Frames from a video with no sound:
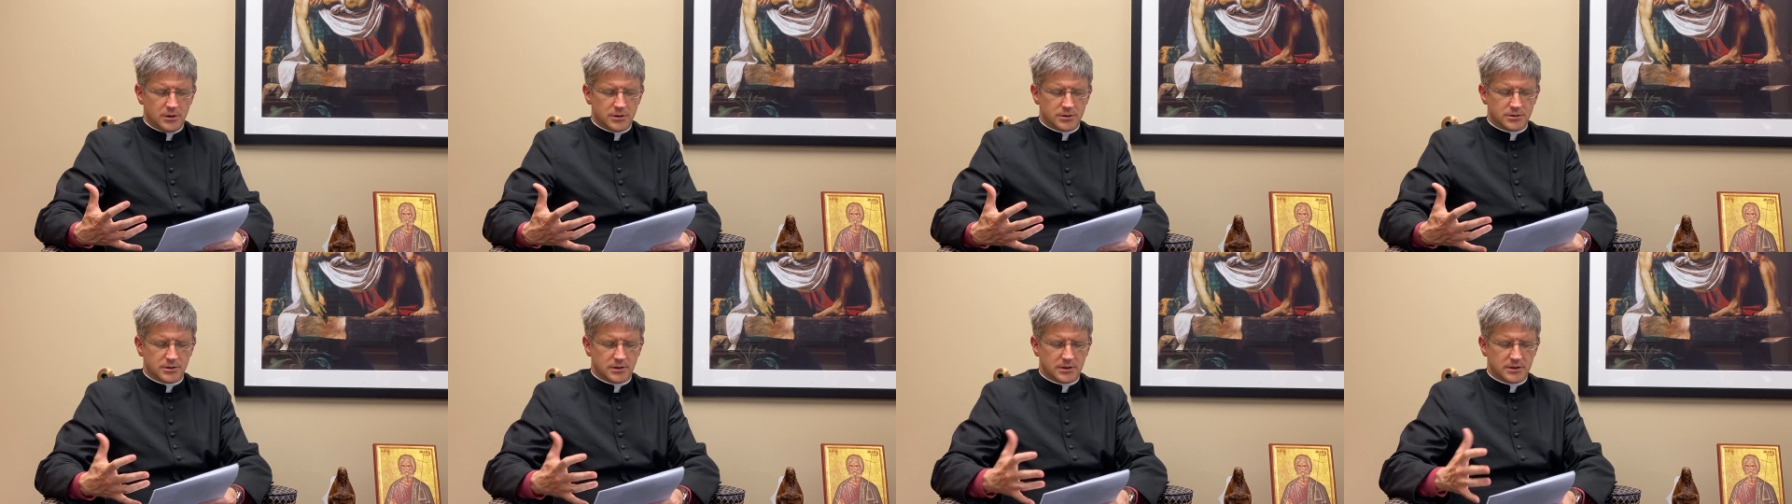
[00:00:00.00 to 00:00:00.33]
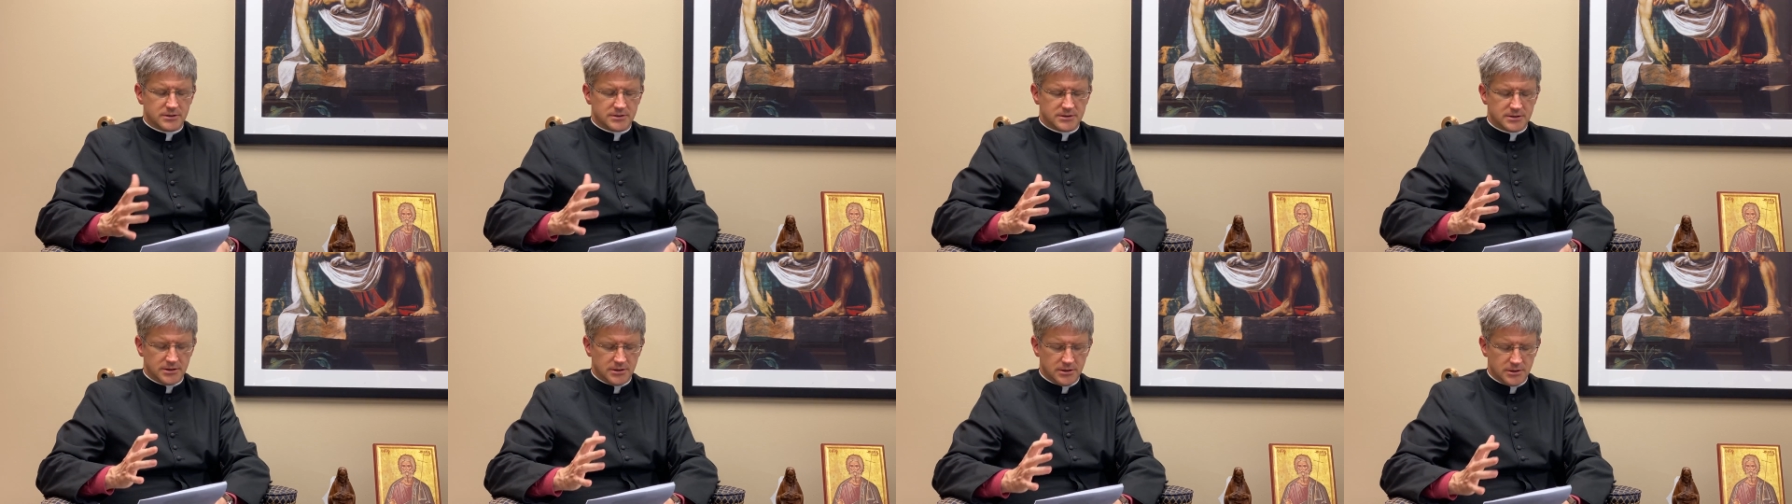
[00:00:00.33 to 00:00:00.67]
to
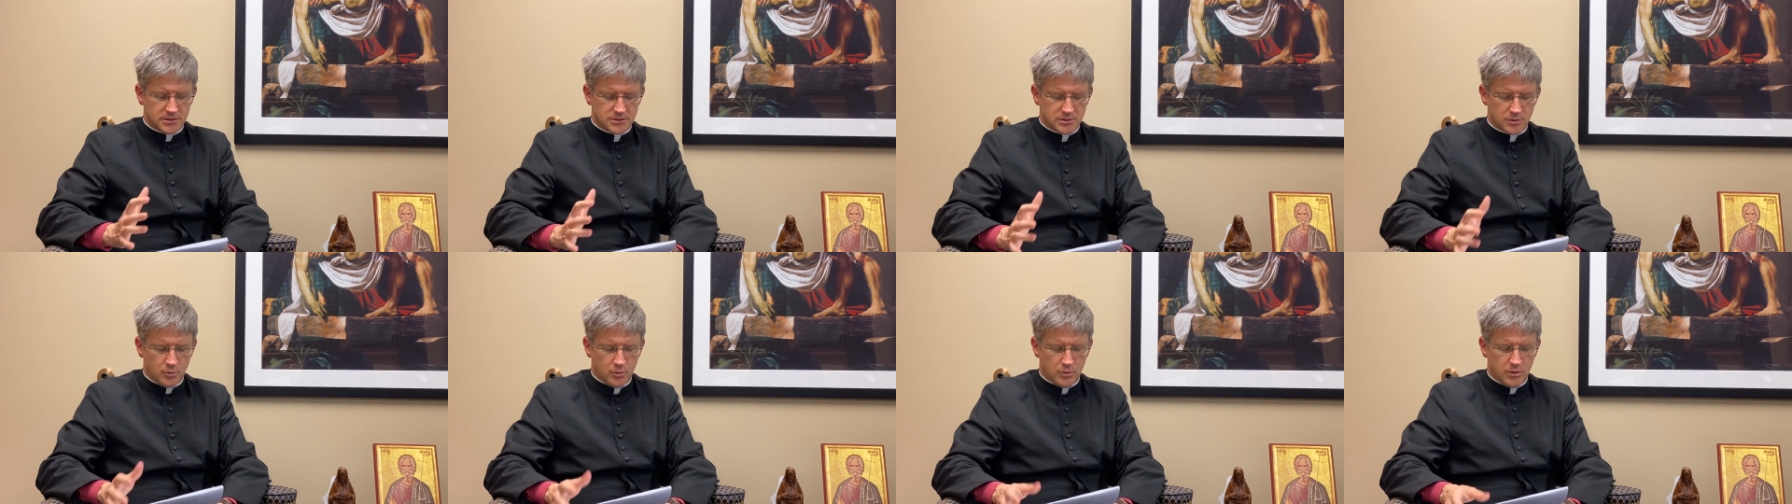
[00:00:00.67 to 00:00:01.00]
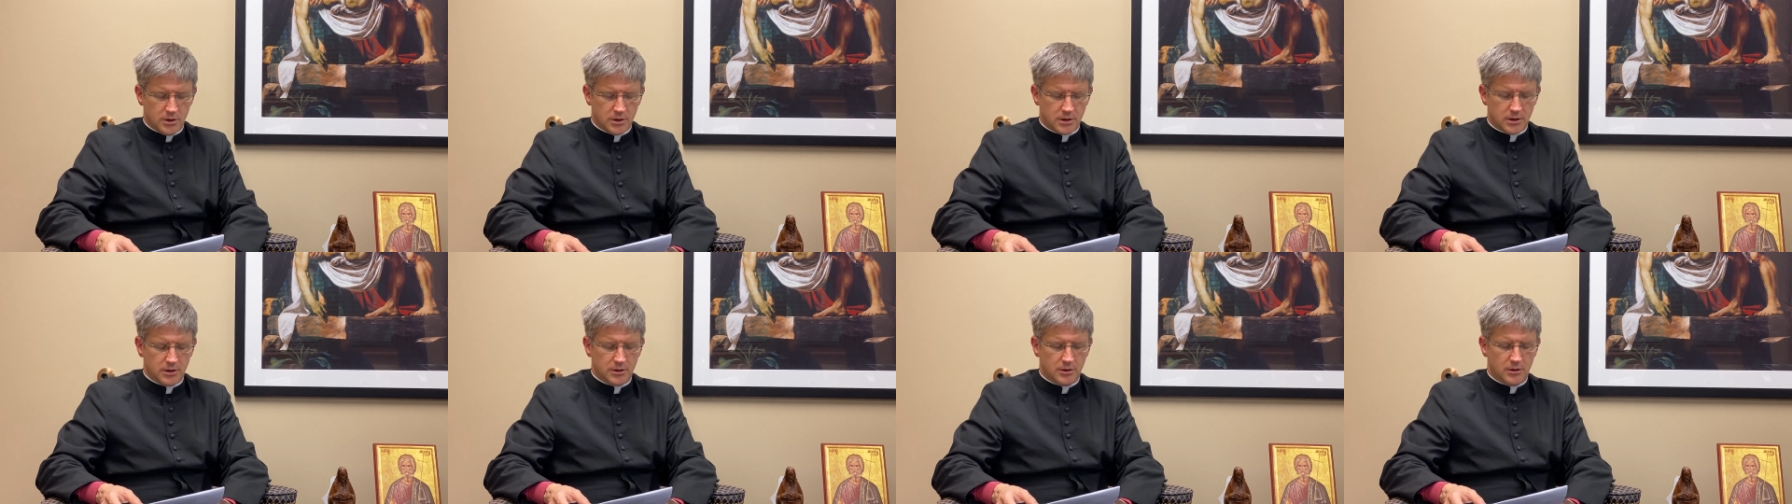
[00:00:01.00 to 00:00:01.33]
continue to
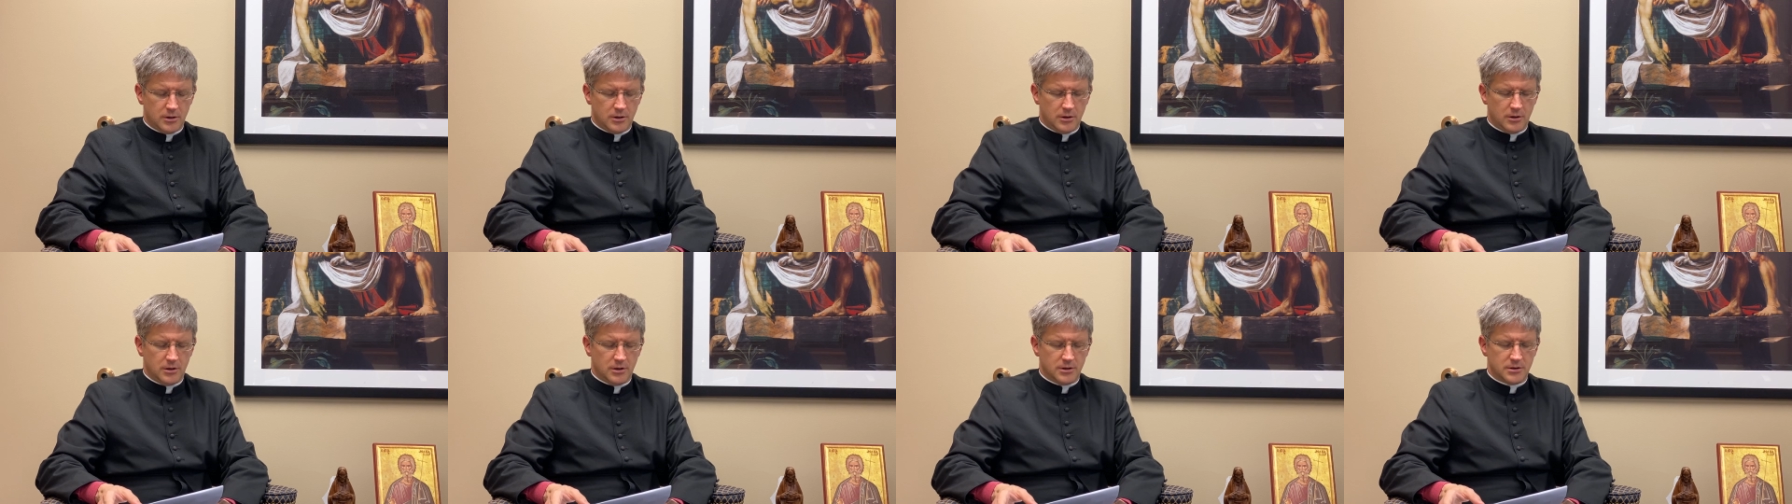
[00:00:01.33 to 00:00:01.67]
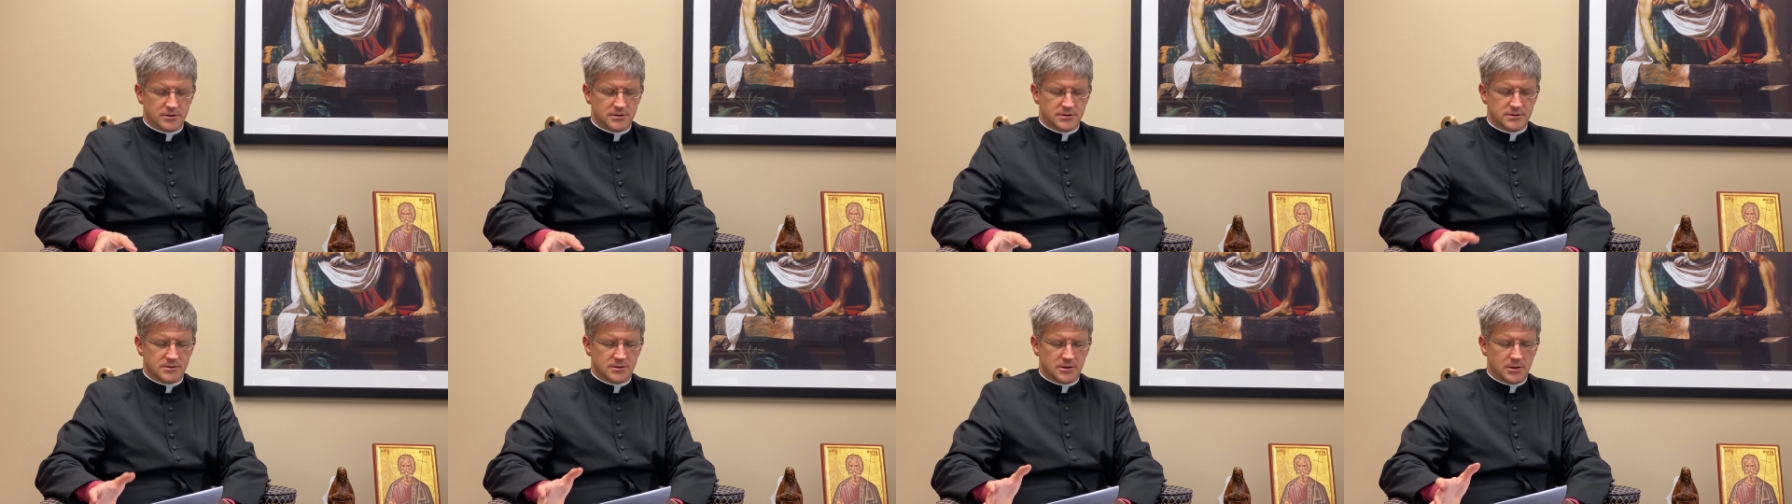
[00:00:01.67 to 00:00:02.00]
work in our
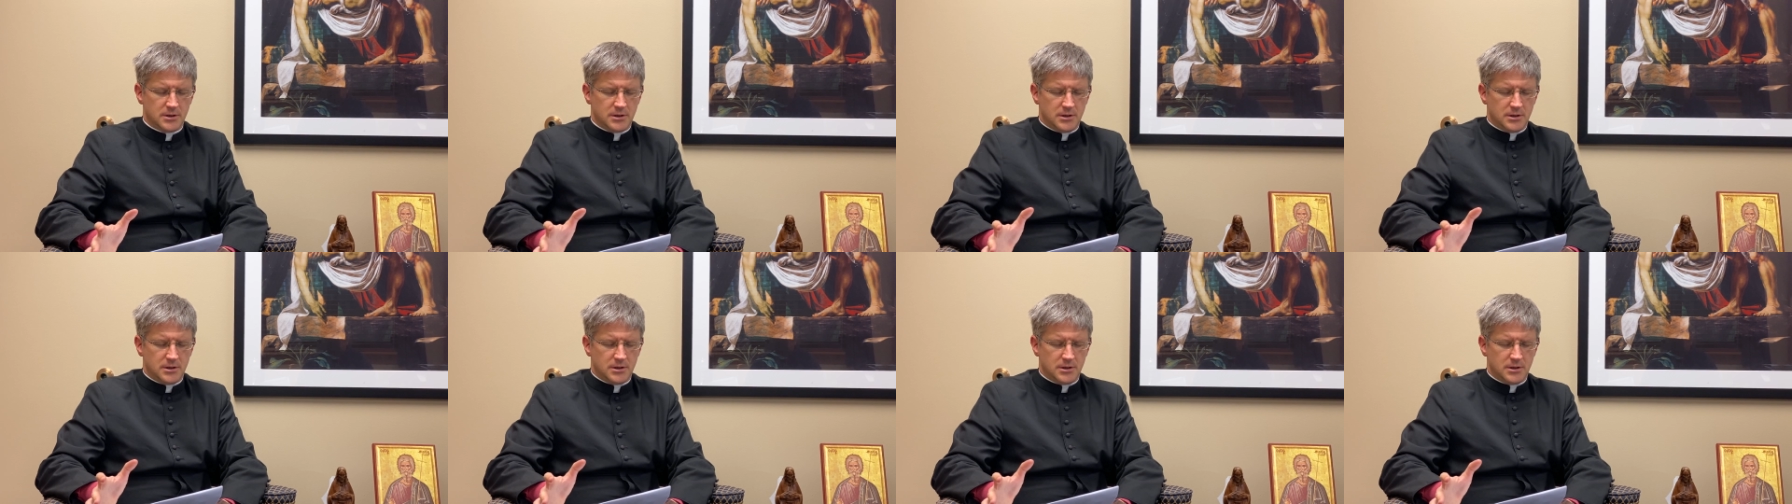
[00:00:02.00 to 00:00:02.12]
hearts,